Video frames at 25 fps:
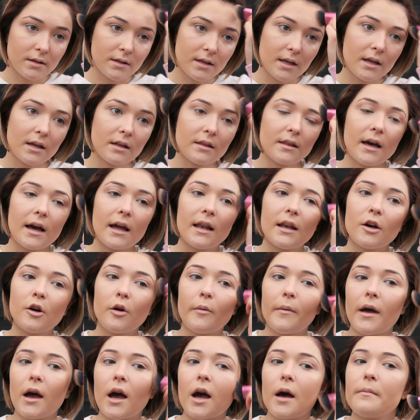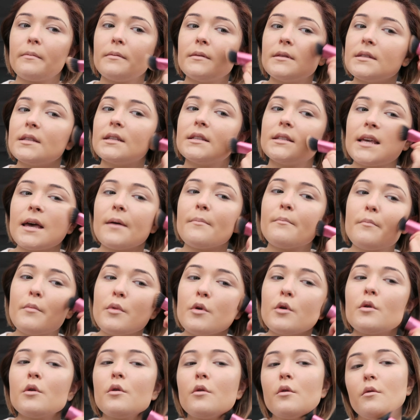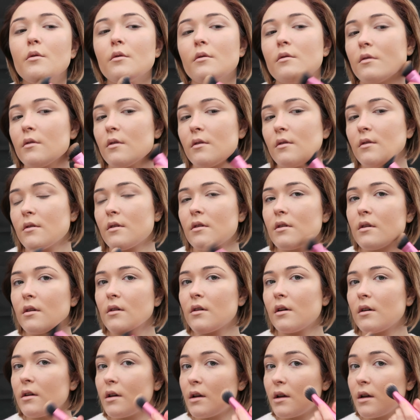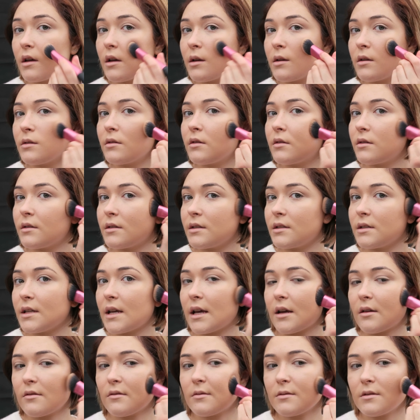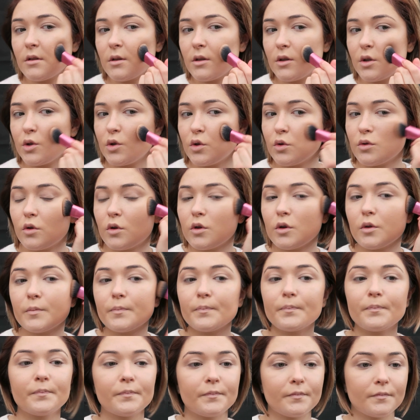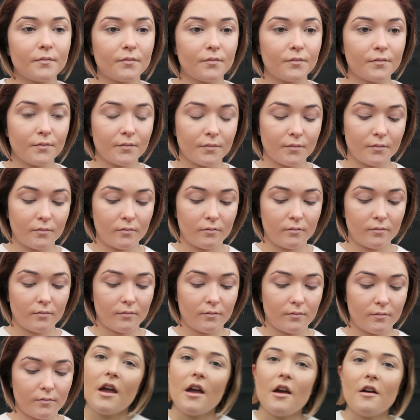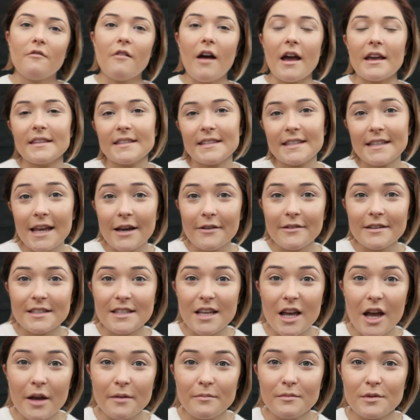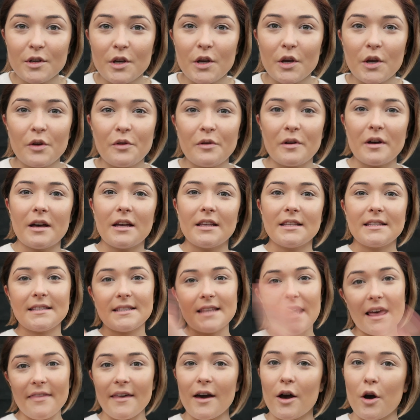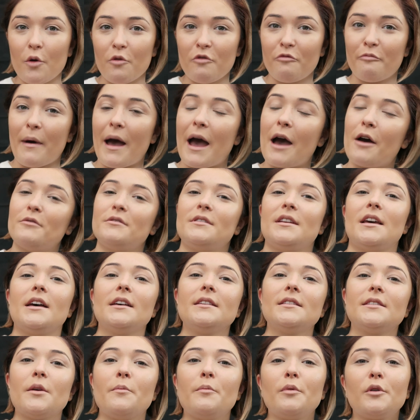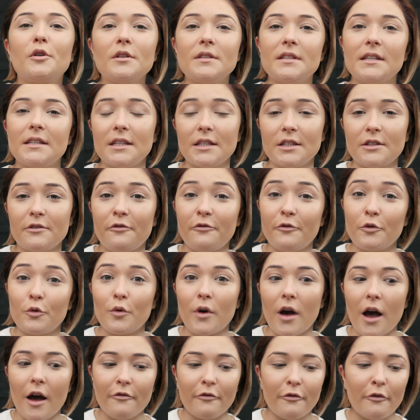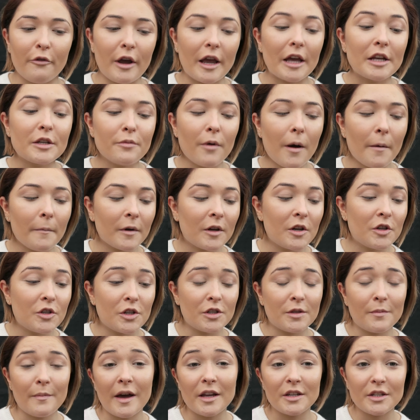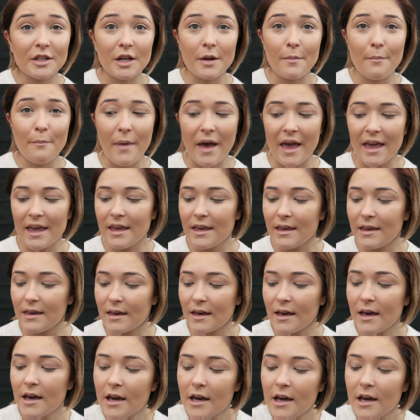Taking that a little bit up into the temple and down onto the jaw. Right, so now it's time to set that all with powder. So because this is a full coverage, what I'm going to do is I'm actually going to bake.